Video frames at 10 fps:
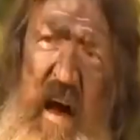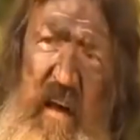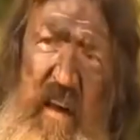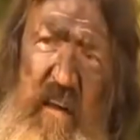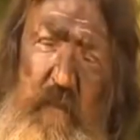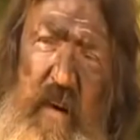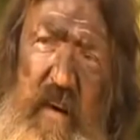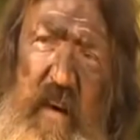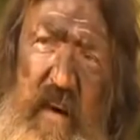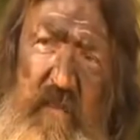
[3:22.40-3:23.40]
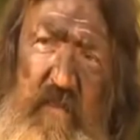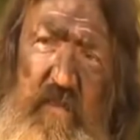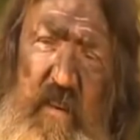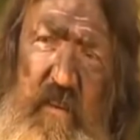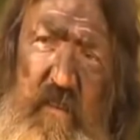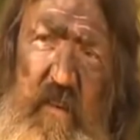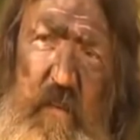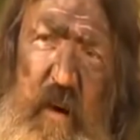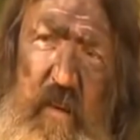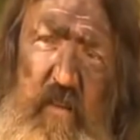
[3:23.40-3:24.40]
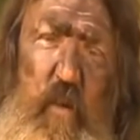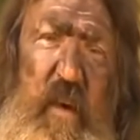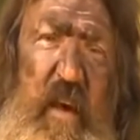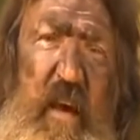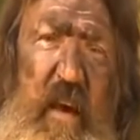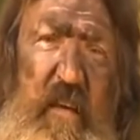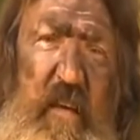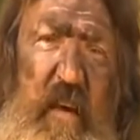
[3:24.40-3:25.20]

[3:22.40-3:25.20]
I gave my life to Jesus at about 28.